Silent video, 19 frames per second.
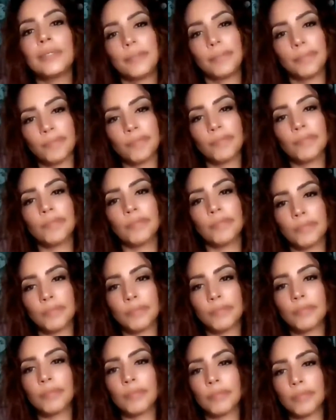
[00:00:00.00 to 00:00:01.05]

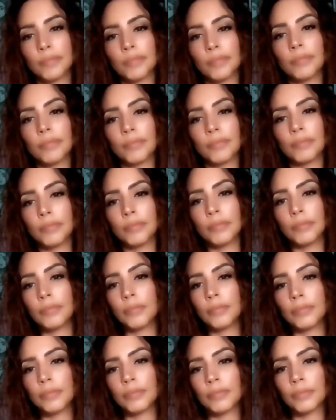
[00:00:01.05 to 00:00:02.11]

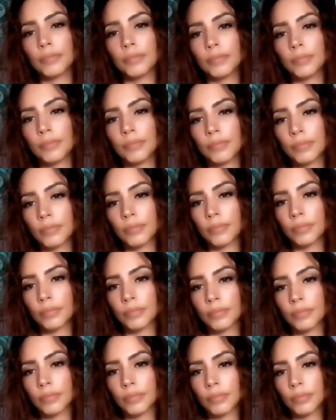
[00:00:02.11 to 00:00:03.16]

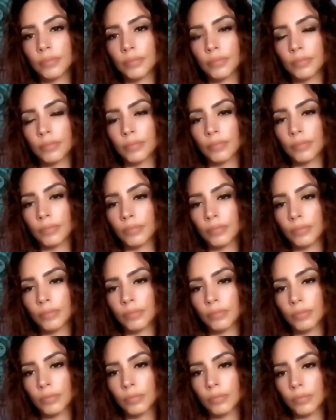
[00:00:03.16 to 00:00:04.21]

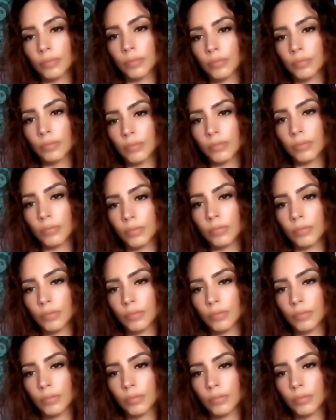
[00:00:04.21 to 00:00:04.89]
This person isn't speaking.